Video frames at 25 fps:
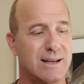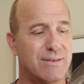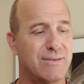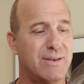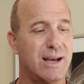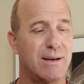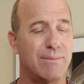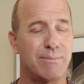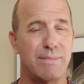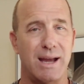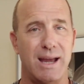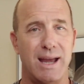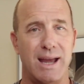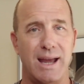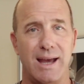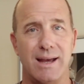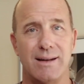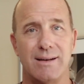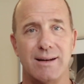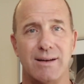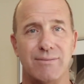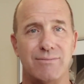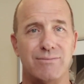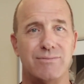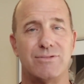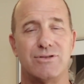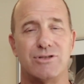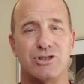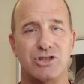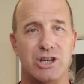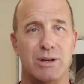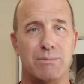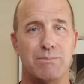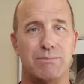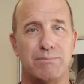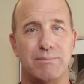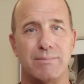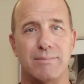I've cut my hand. I've
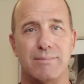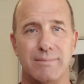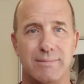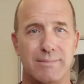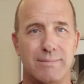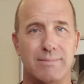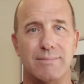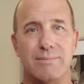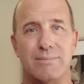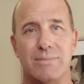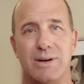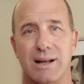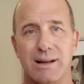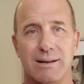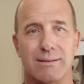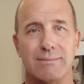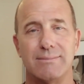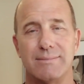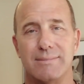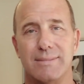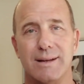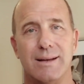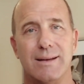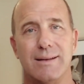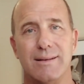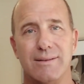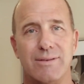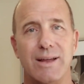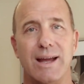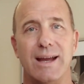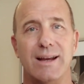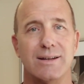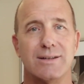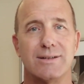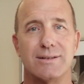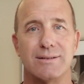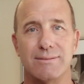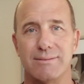chipped,
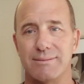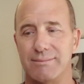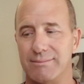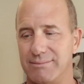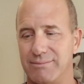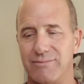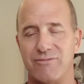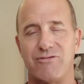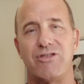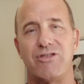things and